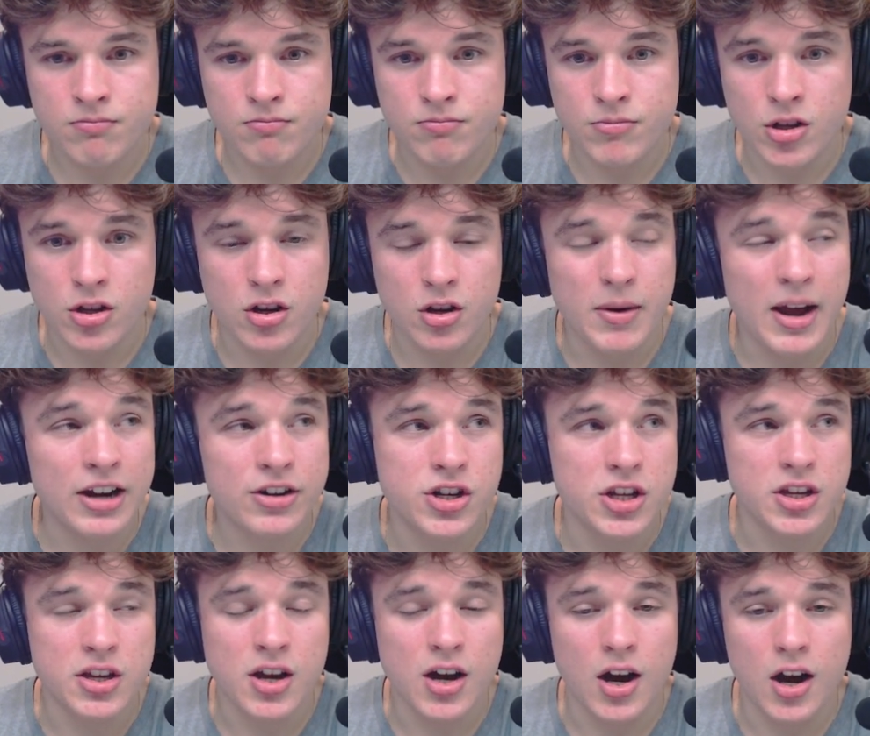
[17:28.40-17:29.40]
no, you
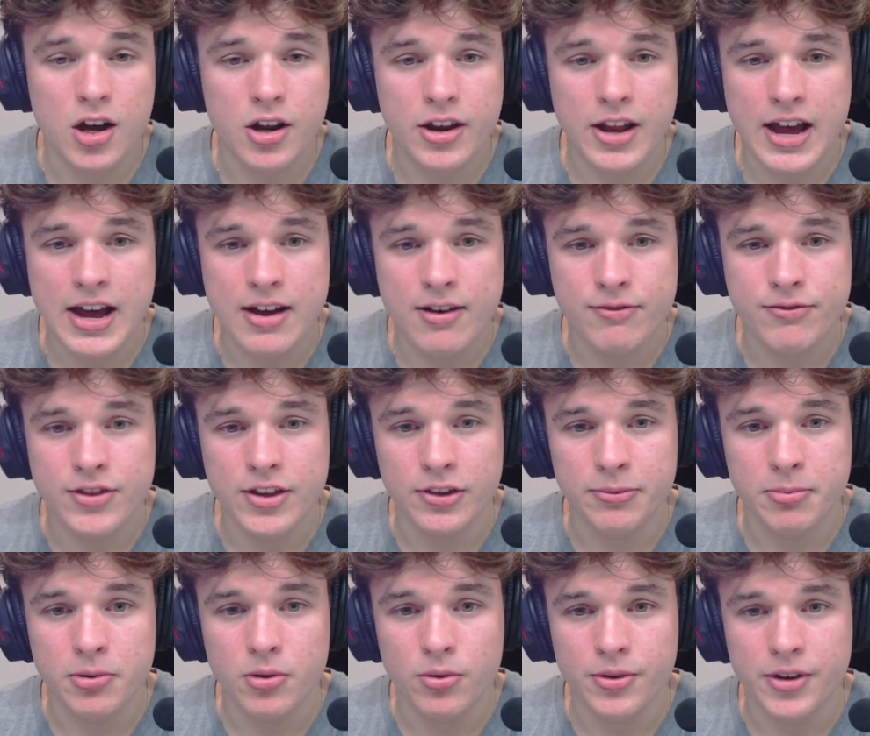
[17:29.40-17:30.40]
actually can't have this
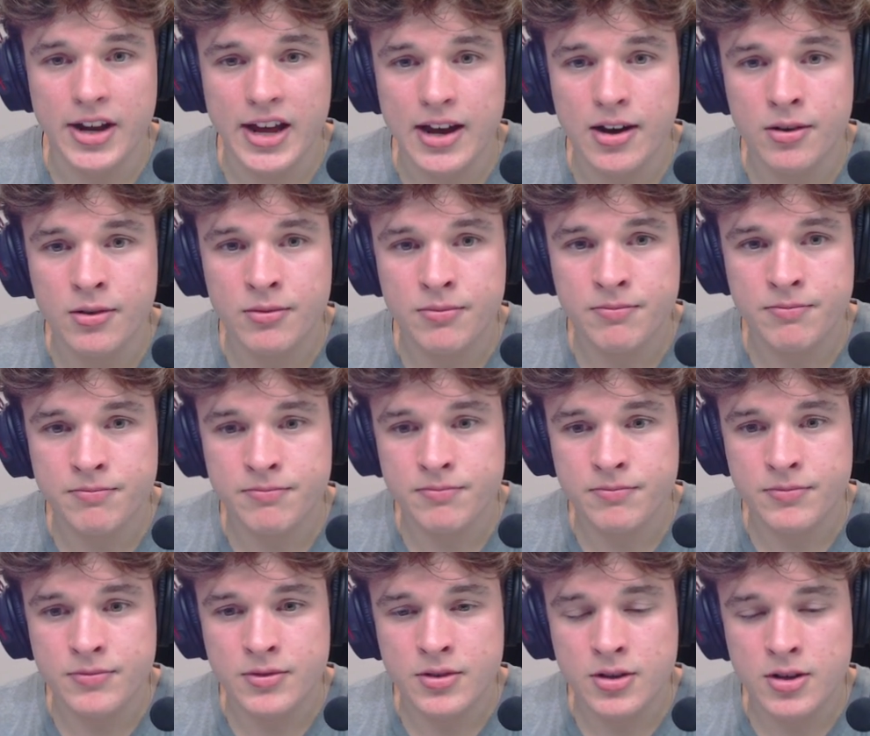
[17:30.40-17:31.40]
pawn now.
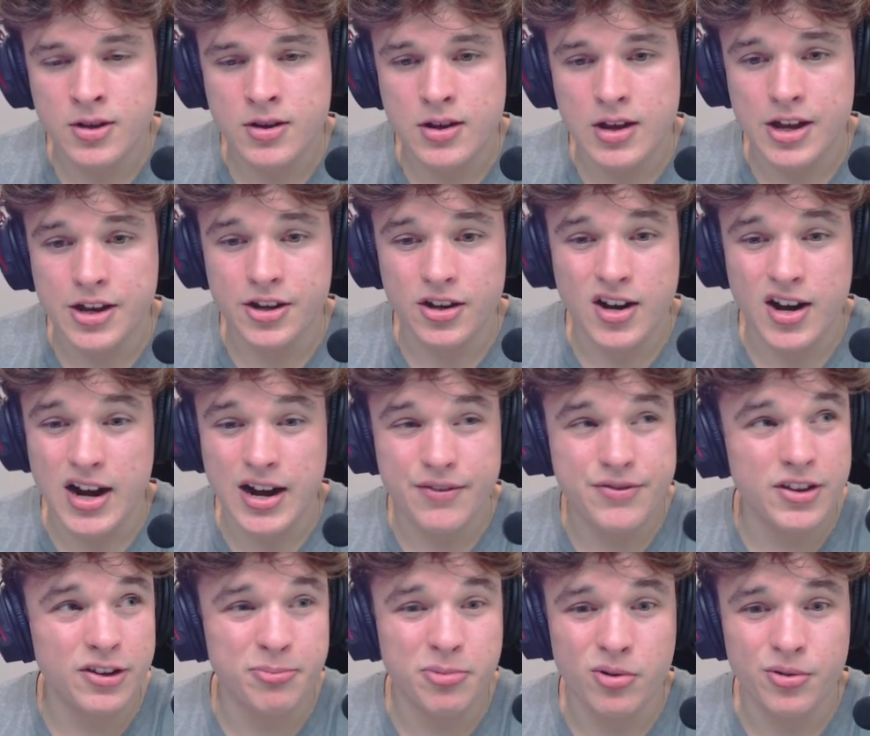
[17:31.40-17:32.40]
You can't have
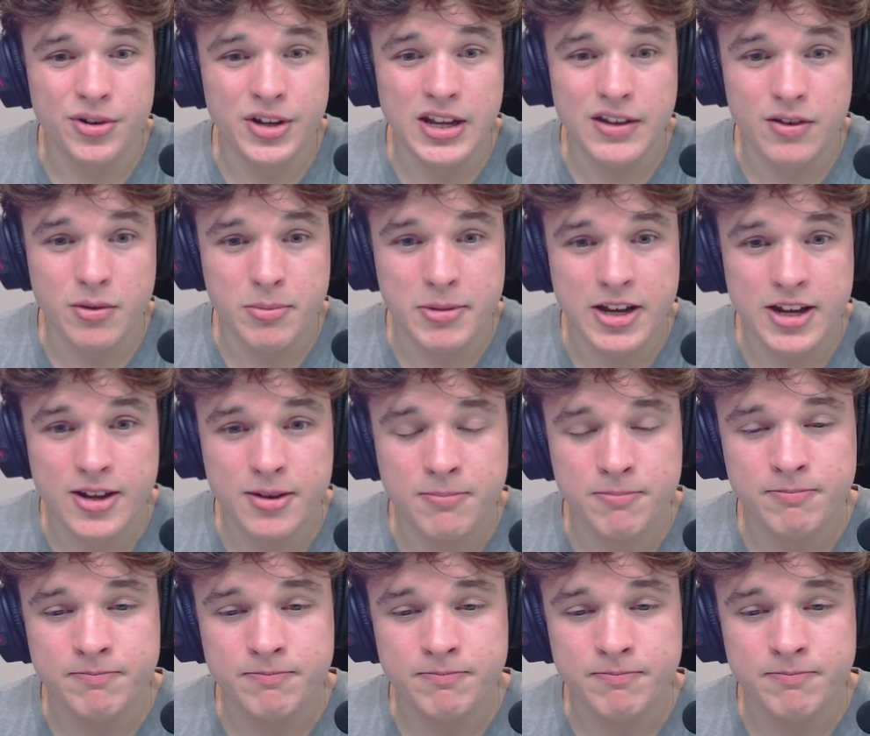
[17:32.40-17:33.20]
this pawn either, mate.